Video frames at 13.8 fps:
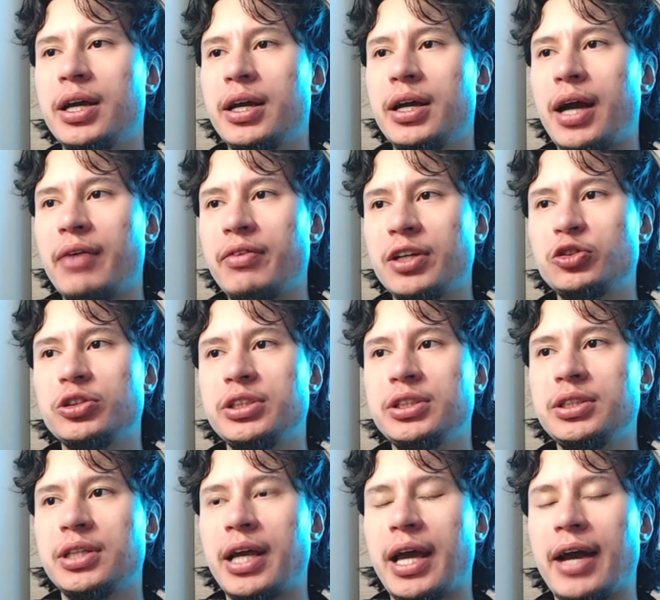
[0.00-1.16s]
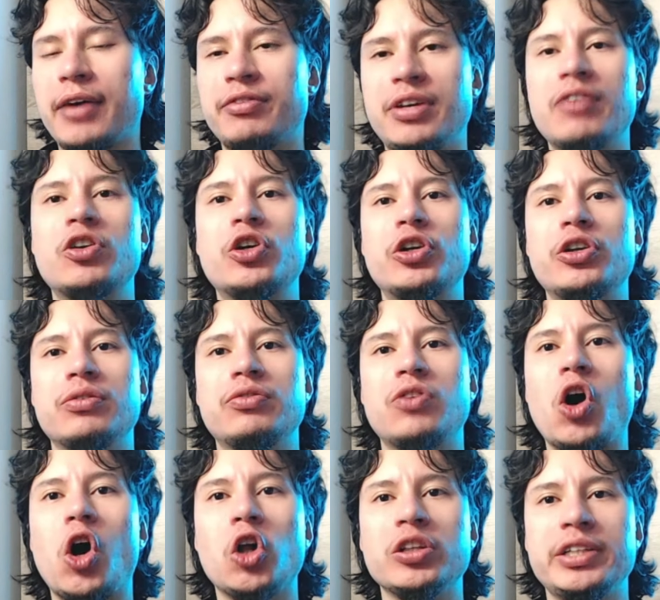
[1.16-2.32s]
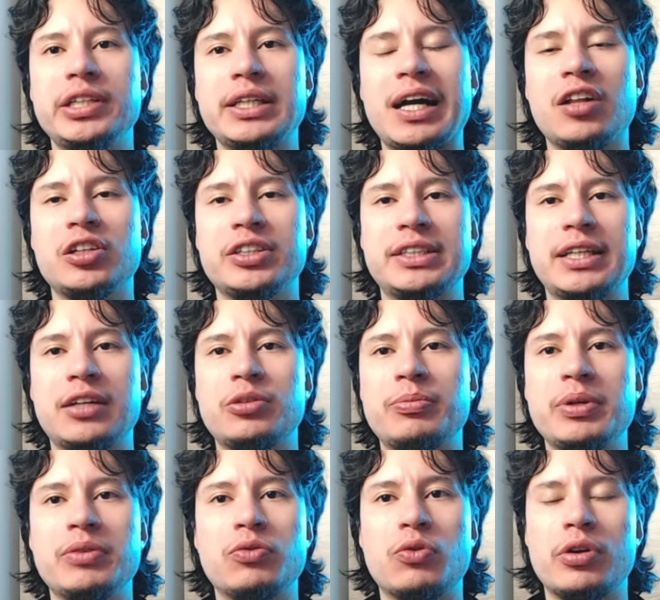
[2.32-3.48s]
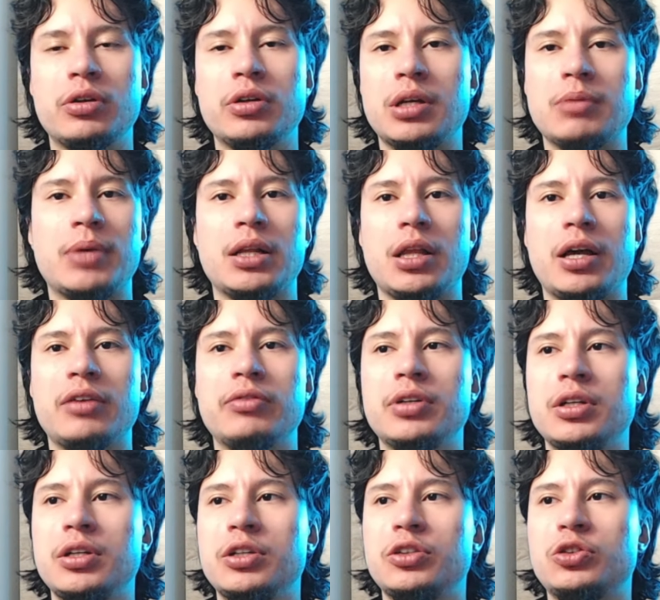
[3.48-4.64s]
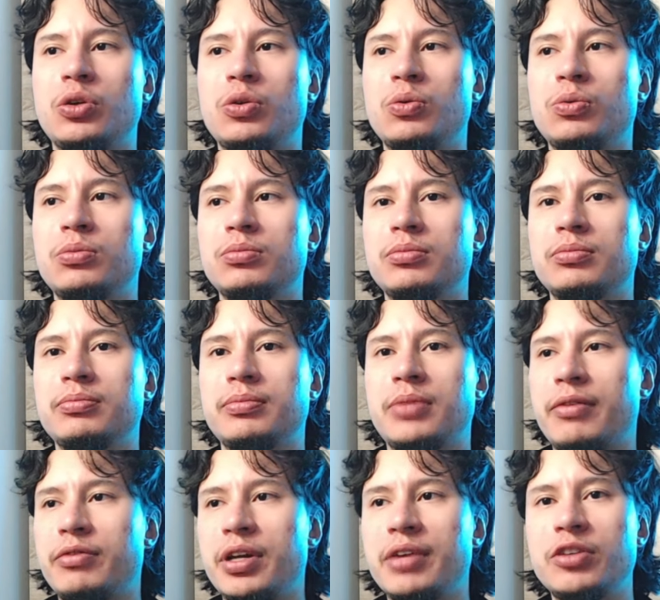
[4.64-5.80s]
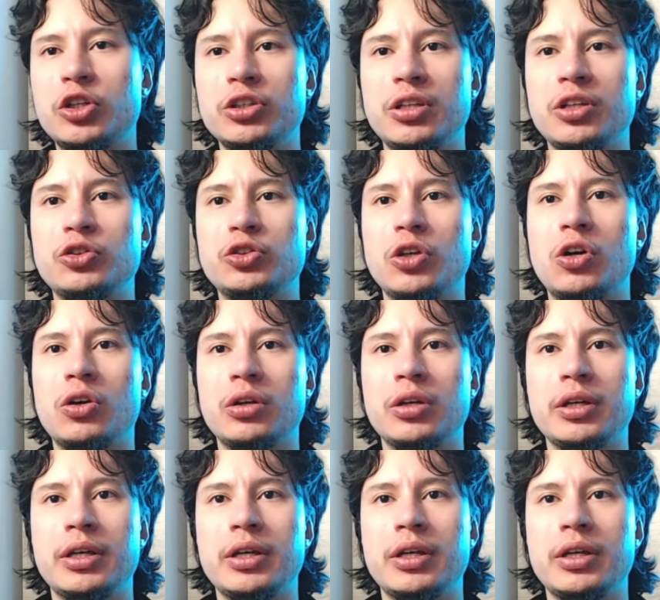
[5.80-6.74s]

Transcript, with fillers: I've actually have never heard of Olly Alexander before in my life, so I've never heard this song.